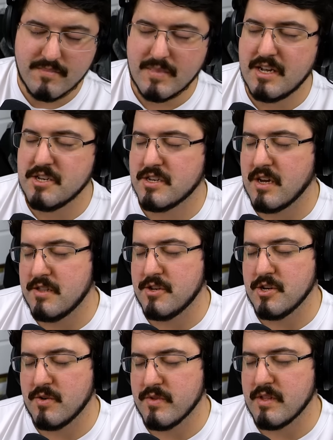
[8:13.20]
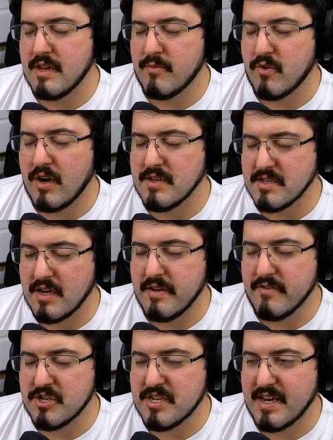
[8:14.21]
I just got the joke with the name Cross. It's not
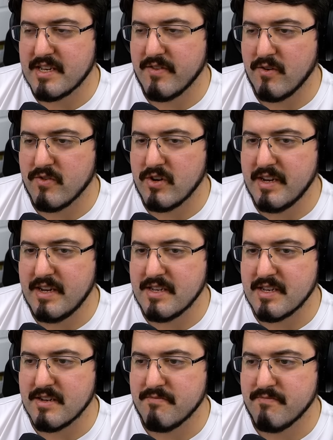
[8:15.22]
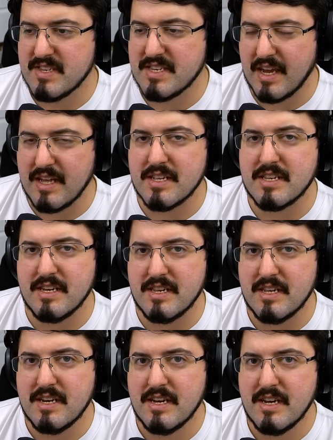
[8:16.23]
even just X over. He's a
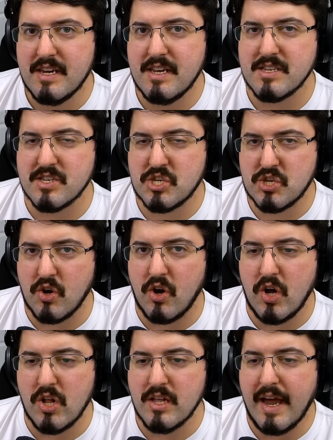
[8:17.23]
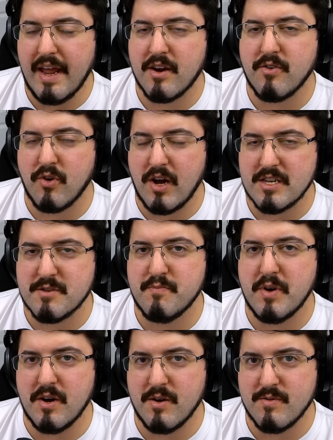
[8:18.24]
skeleton. He's a skull and
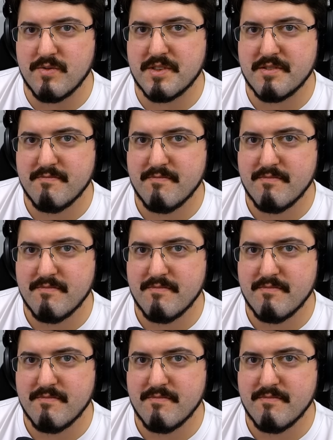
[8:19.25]
crossbones